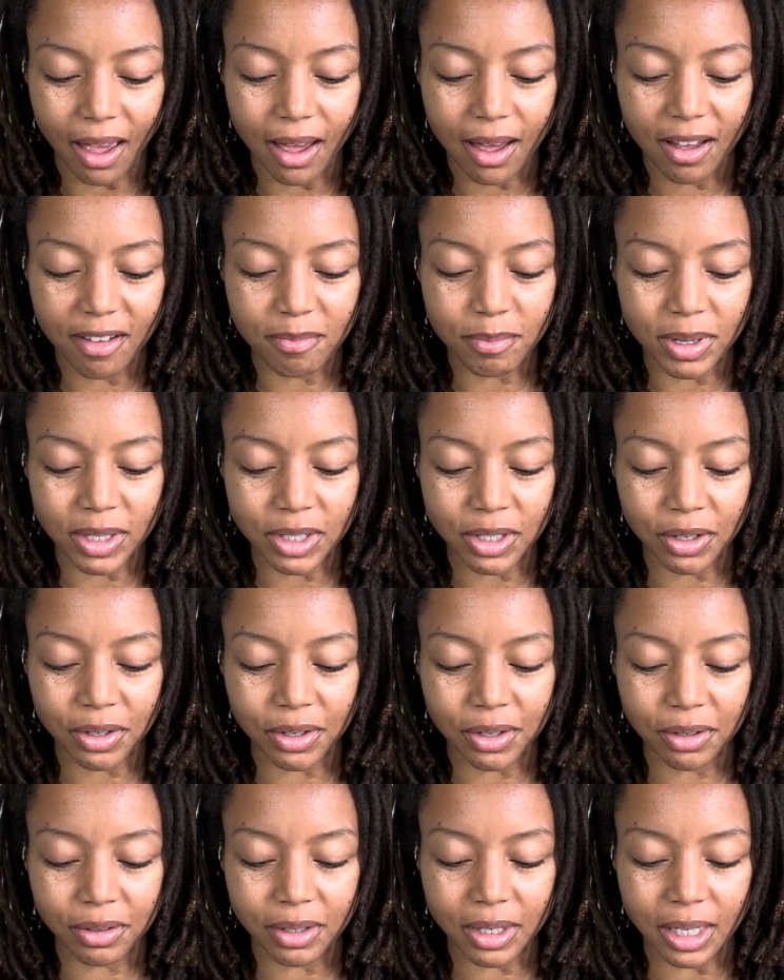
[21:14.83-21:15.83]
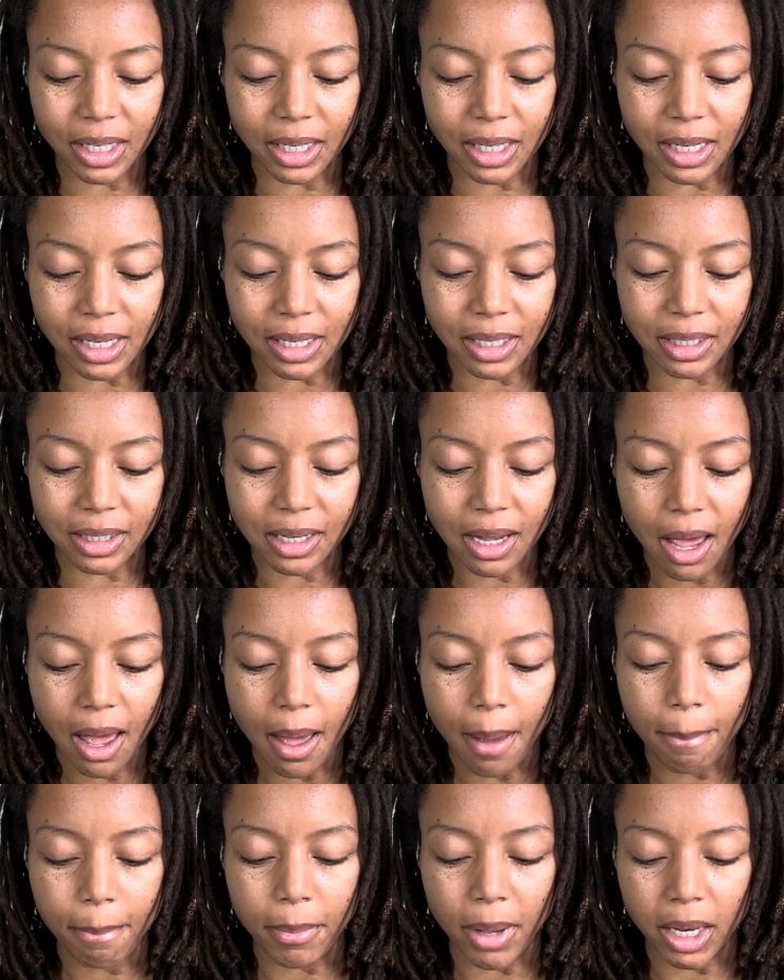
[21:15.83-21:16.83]
of material needs,
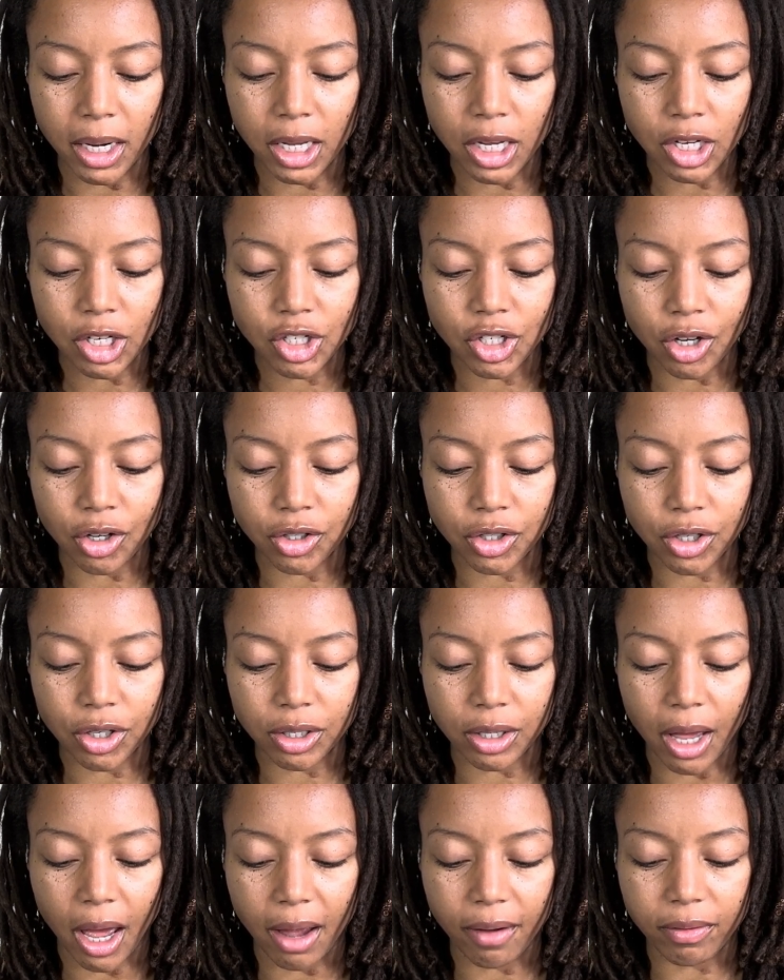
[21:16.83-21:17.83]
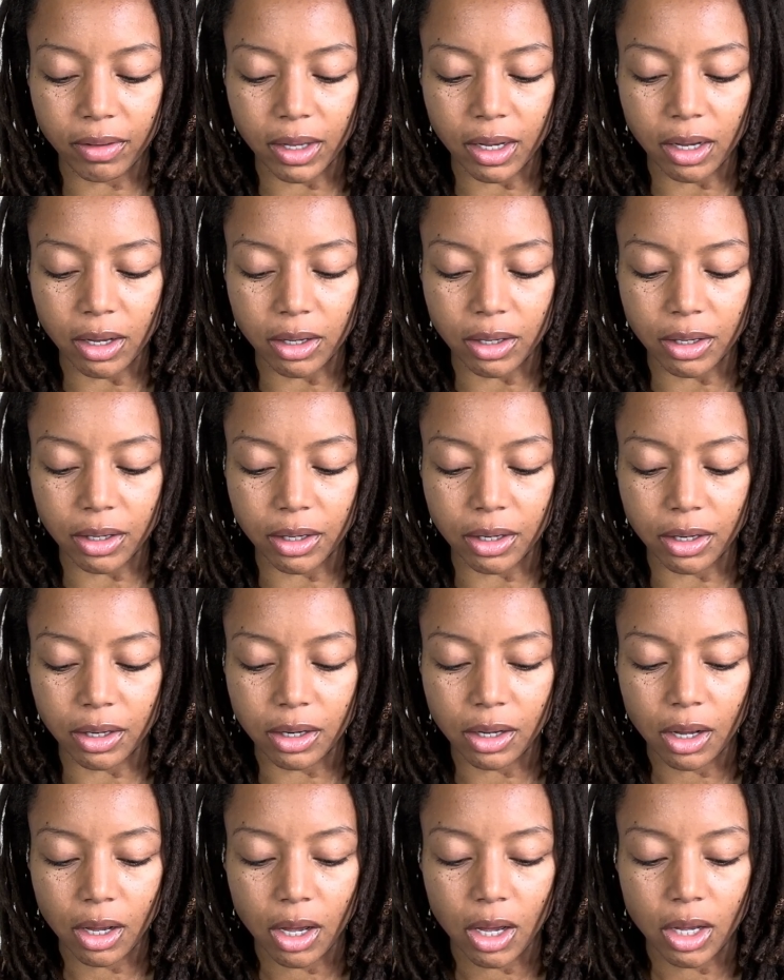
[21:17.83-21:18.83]
money, shelter, livelihood,
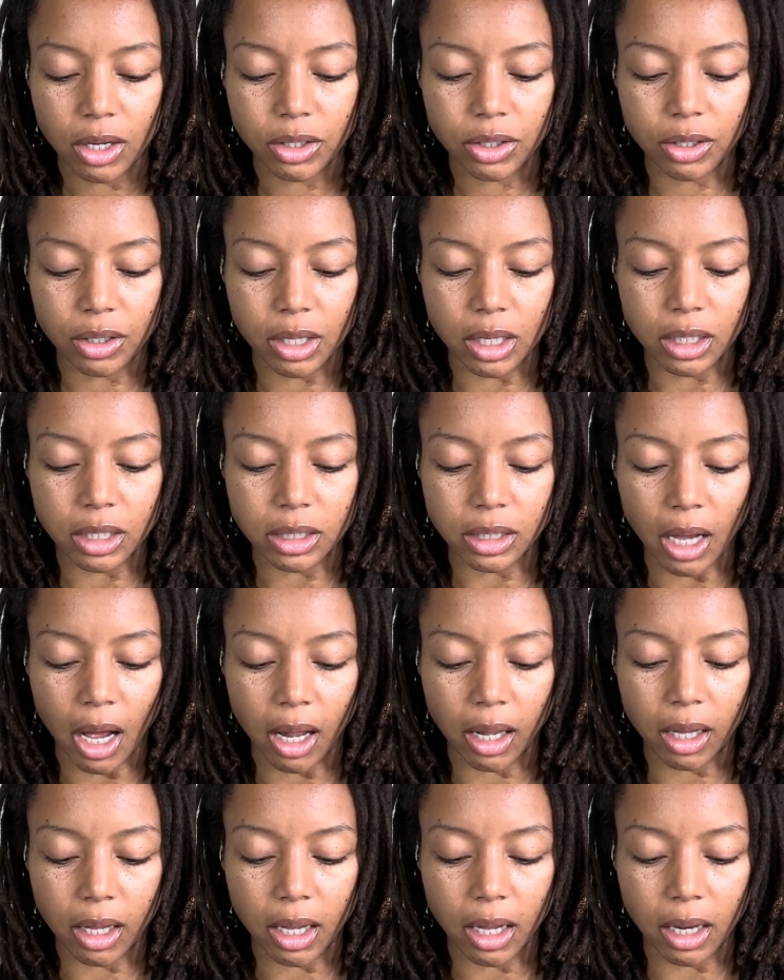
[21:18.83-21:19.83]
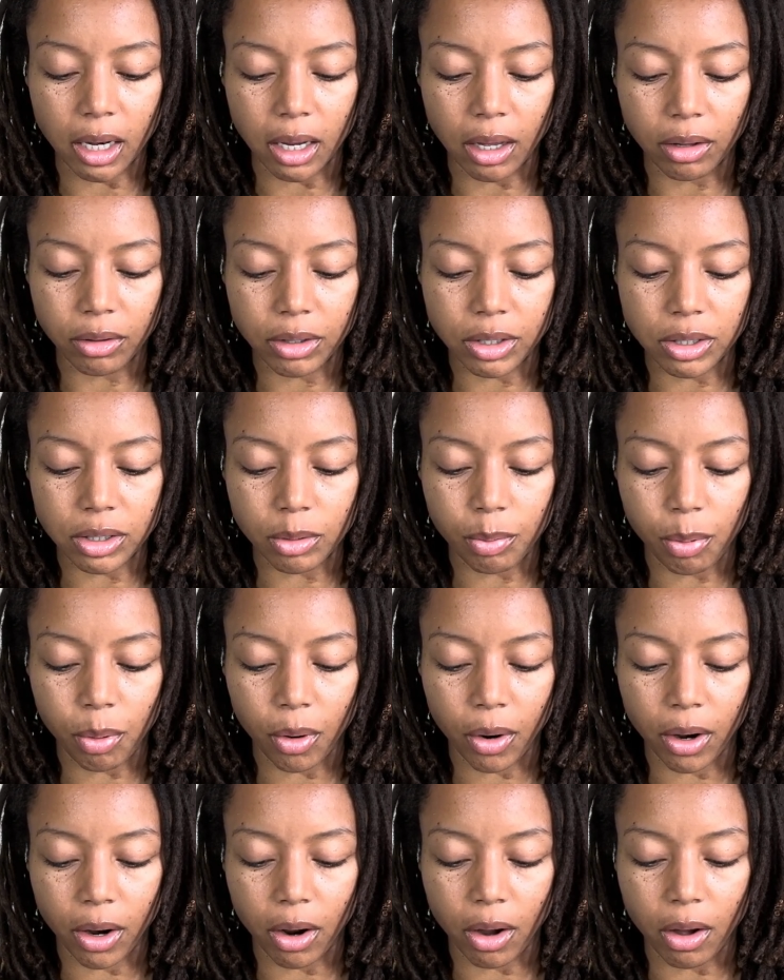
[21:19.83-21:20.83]
to the solid and healthy
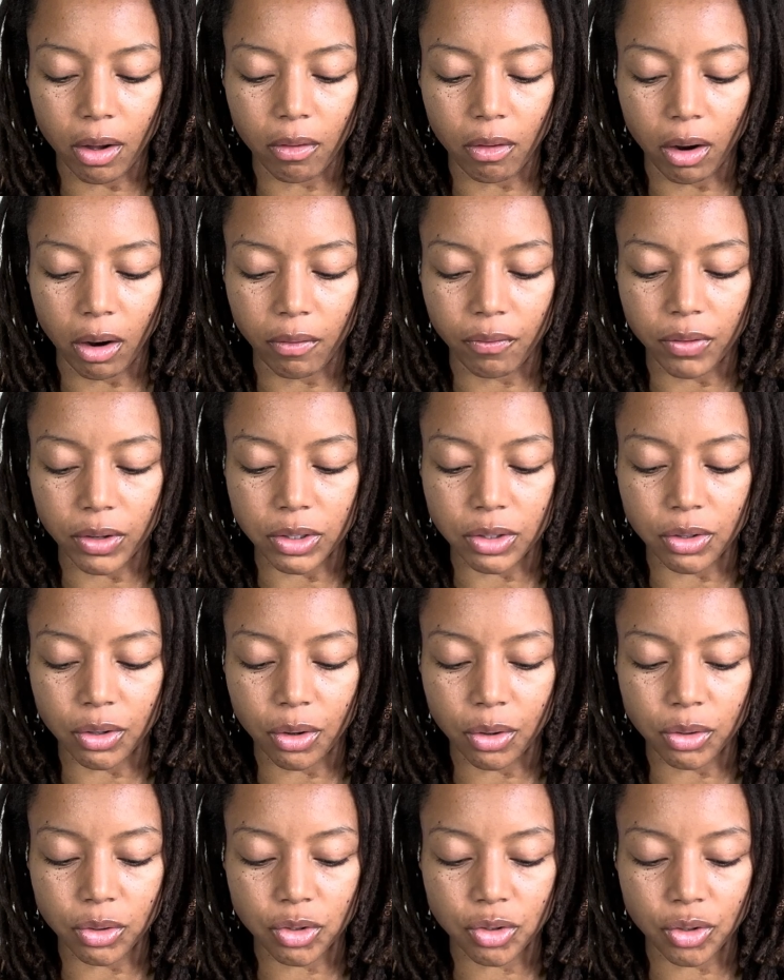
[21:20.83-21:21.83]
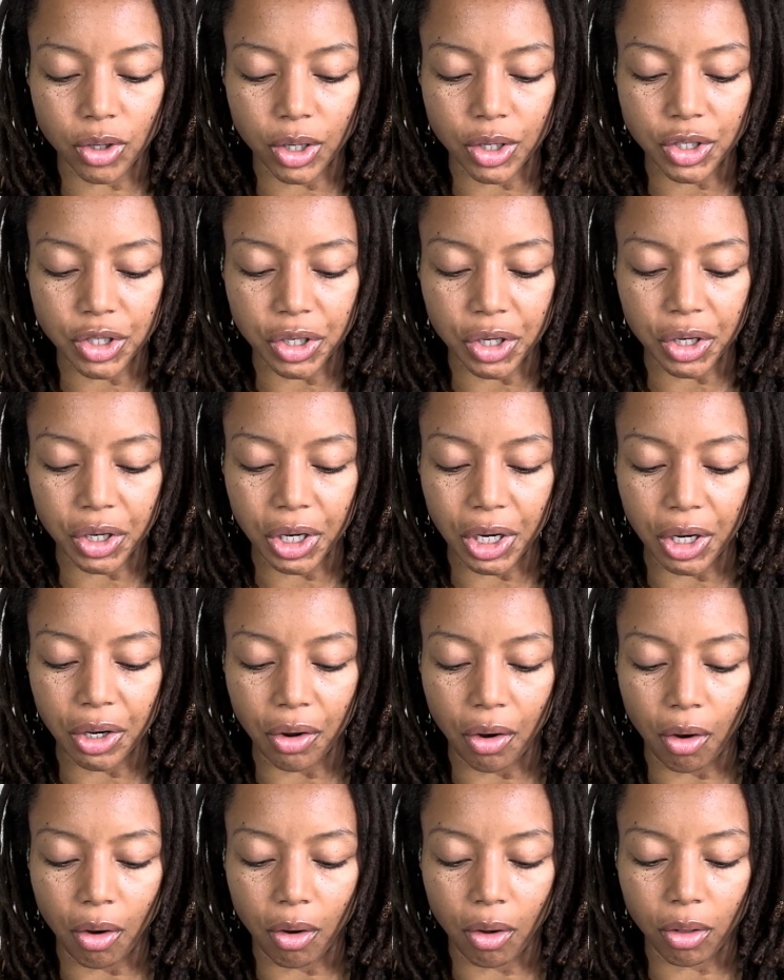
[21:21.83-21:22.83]
support of our physical structure, and
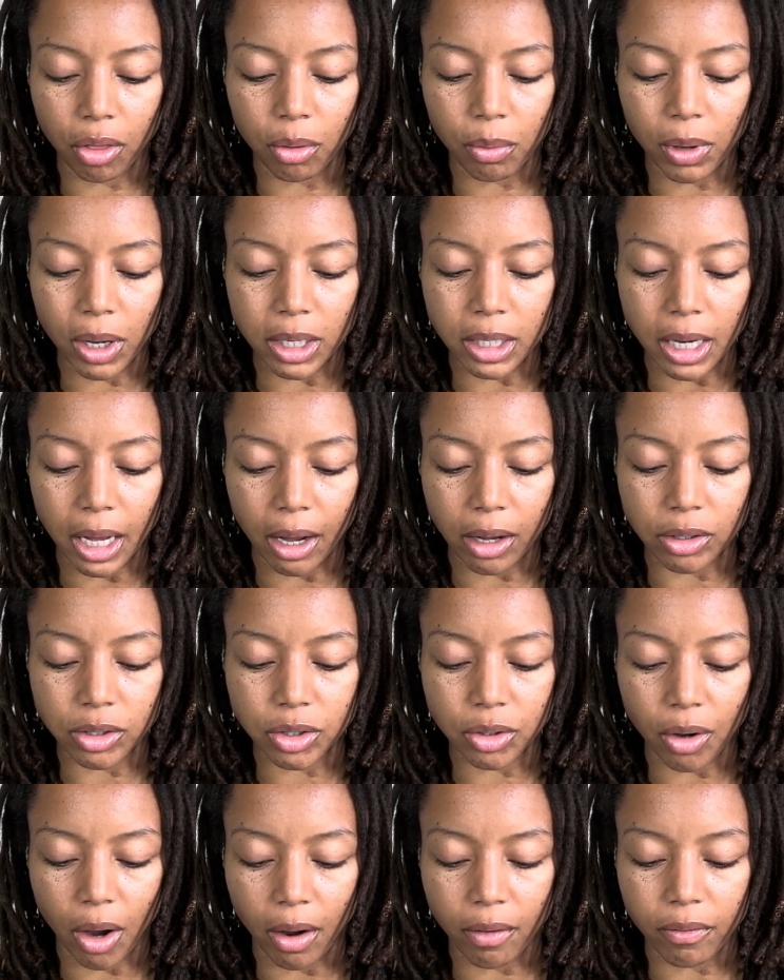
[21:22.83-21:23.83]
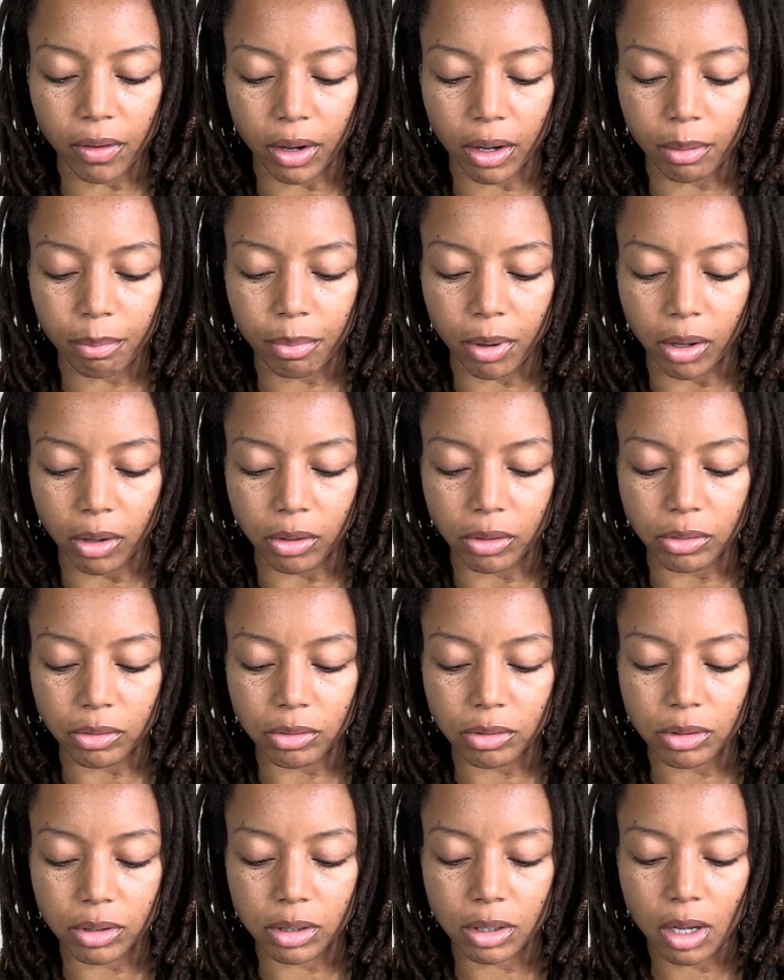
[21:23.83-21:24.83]
all the way down to our very
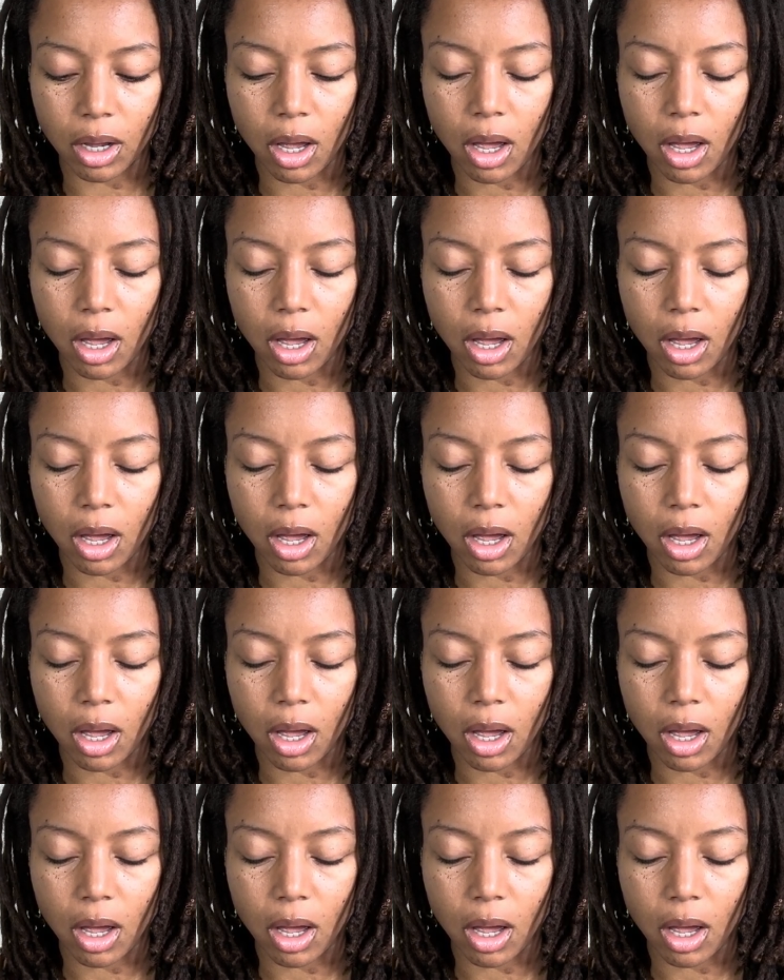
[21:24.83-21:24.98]
bones.